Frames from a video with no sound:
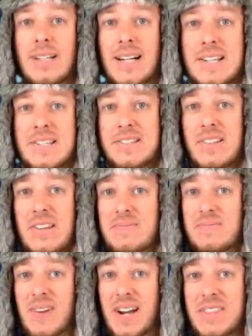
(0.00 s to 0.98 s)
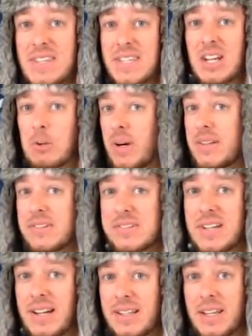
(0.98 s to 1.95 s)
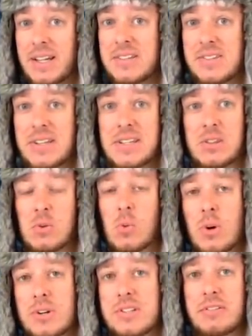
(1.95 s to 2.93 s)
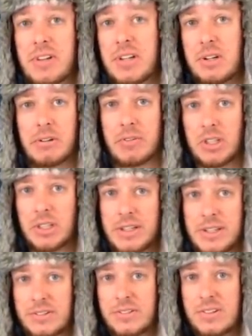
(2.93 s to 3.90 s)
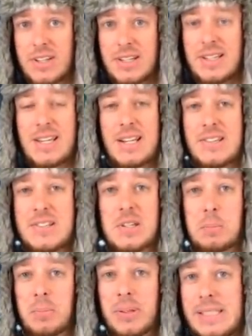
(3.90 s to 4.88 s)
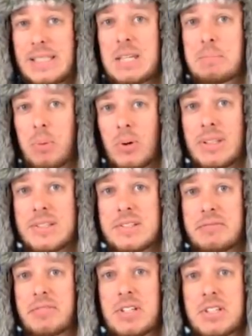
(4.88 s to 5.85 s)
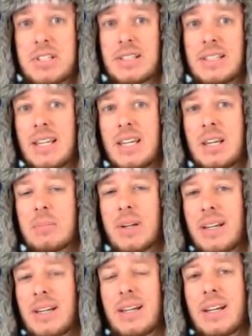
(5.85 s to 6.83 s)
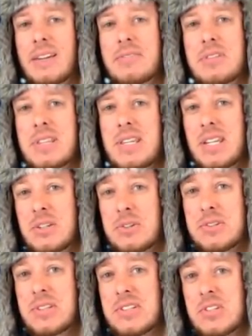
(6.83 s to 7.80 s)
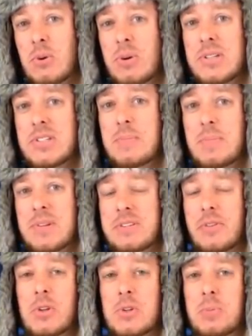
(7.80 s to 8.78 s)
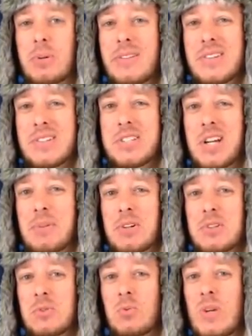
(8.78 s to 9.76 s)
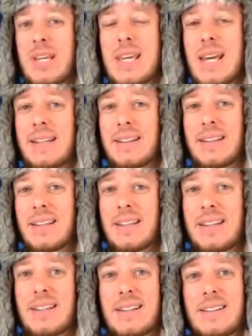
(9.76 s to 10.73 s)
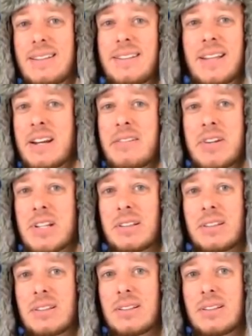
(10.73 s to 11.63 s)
Honestly, I think Alpine Skyline is like the worst offender of all of this. It is completely pointless to finishing the game, and after the interesting story snippets of all those previous chapters, we get none of it.